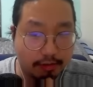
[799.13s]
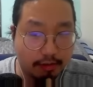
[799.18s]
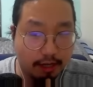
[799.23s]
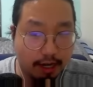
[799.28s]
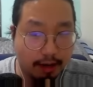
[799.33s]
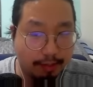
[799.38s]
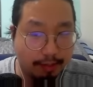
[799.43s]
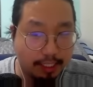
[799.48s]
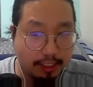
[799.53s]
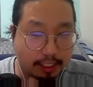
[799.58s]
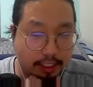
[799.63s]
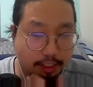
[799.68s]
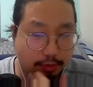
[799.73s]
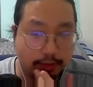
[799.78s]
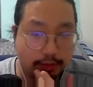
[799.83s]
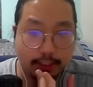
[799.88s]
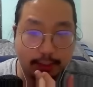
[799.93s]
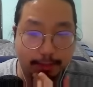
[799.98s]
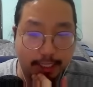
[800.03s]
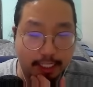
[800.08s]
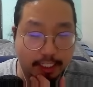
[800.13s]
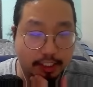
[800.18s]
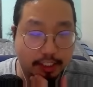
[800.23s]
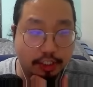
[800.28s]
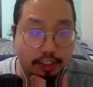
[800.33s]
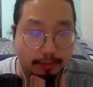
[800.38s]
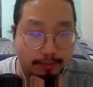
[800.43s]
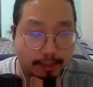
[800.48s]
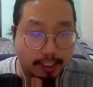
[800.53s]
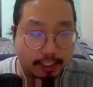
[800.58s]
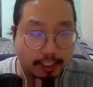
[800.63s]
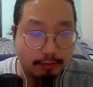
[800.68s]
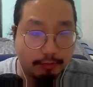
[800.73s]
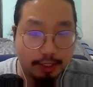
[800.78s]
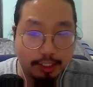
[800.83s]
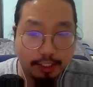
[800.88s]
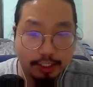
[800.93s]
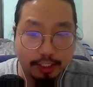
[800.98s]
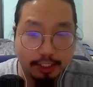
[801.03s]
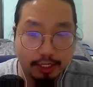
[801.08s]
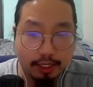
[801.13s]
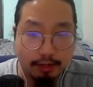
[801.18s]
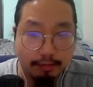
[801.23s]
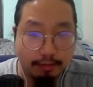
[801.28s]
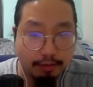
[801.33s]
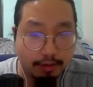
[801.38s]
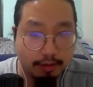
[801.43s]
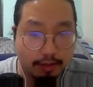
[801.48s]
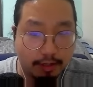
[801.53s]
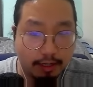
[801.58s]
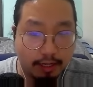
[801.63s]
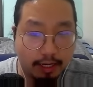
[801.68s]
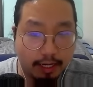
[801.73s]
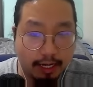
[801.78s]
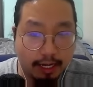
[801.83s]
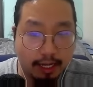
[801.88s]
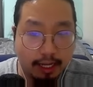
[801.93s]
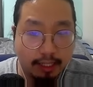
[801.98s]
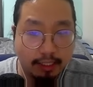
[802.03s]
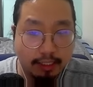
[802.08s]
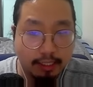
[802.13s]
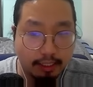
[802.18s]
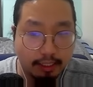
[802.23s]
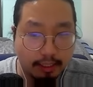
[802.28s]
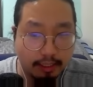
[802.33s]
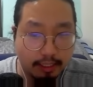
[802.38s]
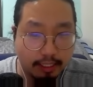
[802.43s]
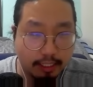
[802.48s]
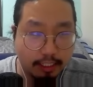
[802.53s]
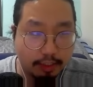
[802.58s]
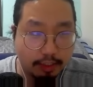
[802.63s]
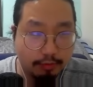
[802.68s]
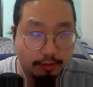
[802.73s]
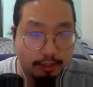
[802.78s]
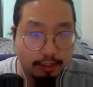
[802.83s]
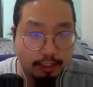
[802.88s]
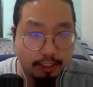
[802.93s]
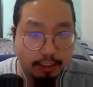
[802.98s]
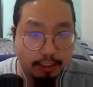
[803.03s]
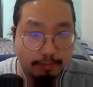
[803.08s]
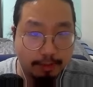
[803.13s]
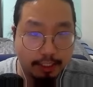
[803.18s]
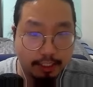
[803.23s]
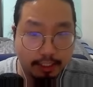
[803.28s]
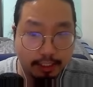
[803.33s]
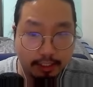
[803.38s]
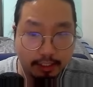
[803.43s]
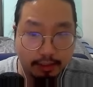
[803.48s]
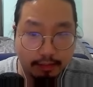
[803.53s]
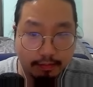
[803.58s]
I mean, this one is basically just missing one sub, and this one is missing...